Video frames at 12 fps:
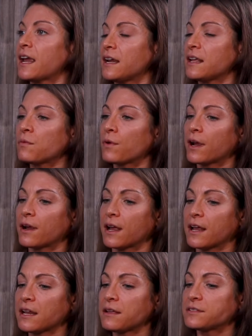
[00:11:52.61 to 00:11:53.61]

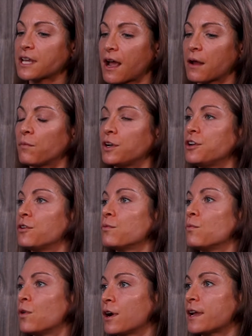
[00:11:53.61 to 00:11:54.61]
Any time when you're
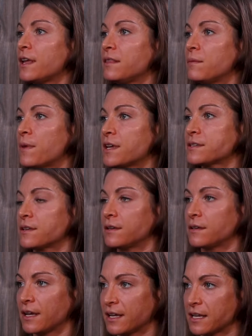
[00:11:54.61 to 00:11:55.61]
working the
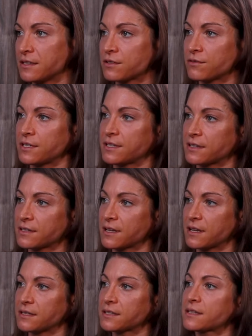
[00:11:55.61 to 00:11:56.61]
muscle against
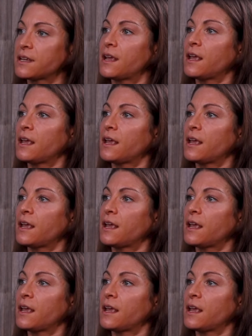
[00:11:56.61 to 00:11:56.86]
resistance